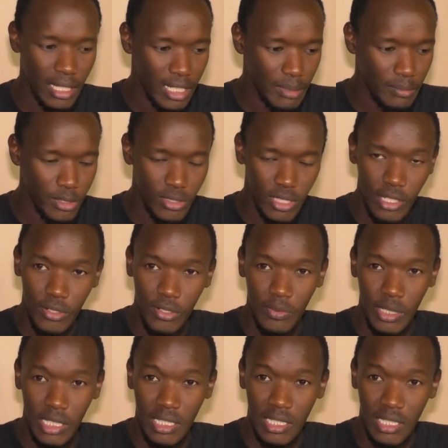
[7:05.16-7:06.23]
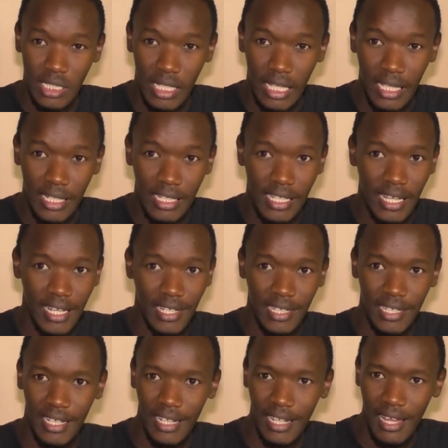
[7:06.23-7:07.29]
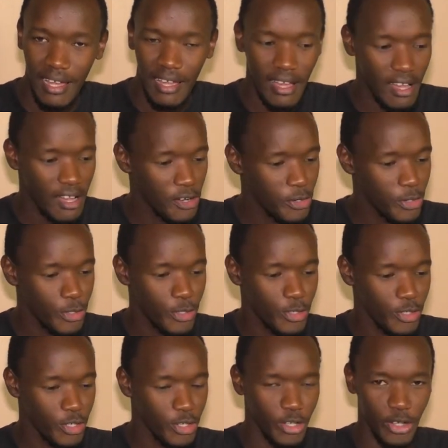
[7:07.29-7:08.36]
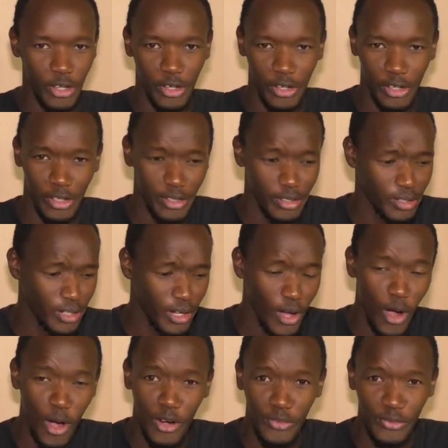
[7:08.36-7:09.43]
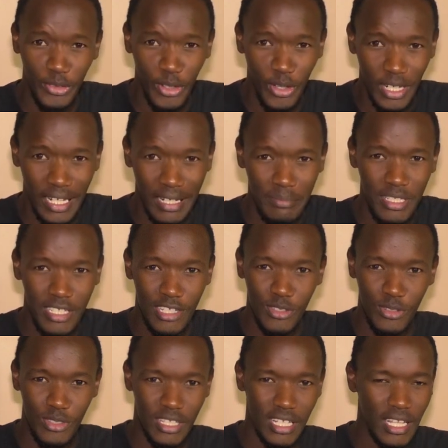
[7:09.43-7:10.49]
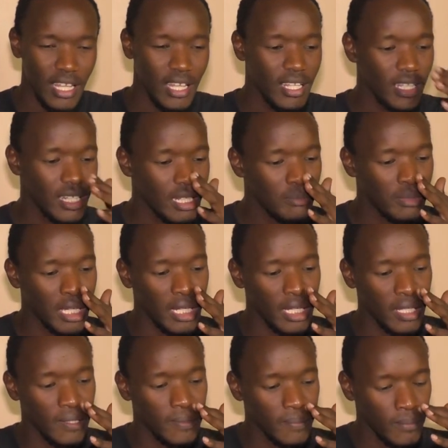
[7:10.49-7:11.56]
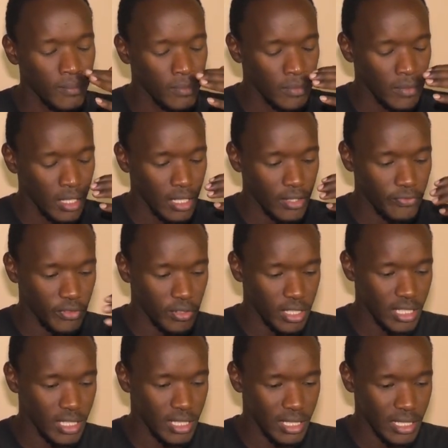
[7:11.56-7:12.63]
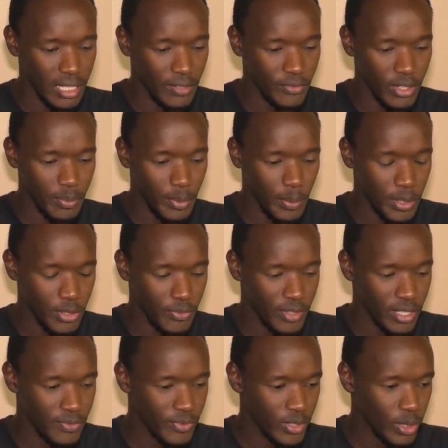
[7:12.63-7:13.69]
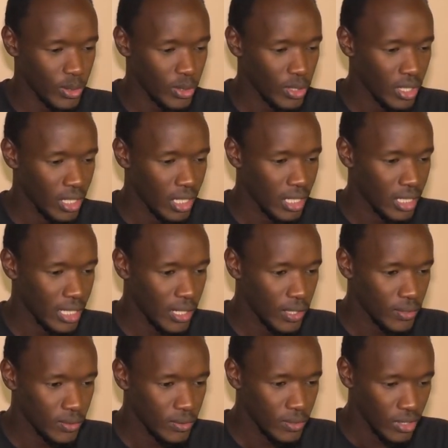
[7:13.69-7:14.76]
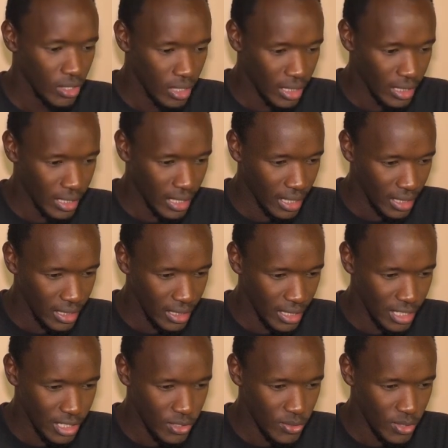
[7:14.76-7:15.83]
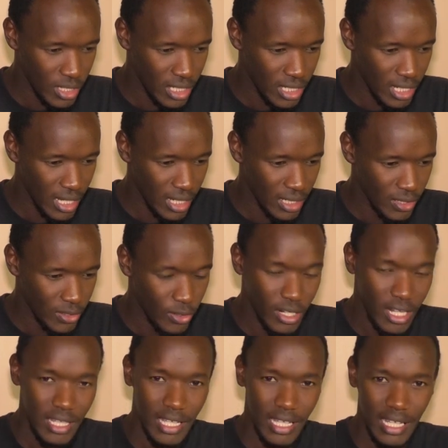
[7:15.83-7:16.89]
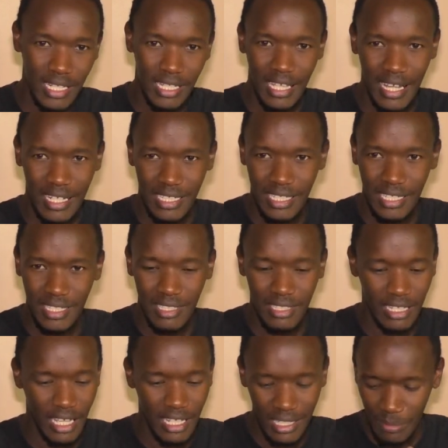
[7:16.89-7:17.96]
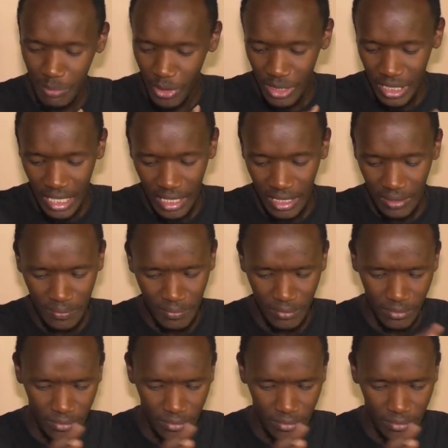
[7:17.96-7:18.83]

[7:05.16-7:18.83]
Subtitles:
Kelia because I don't know whether she's Kelia, Kelia, or Fiona. Let me just use the name Kelia for the purpose of this video. Now, Kelia needs to understand, or rather any artist, any model,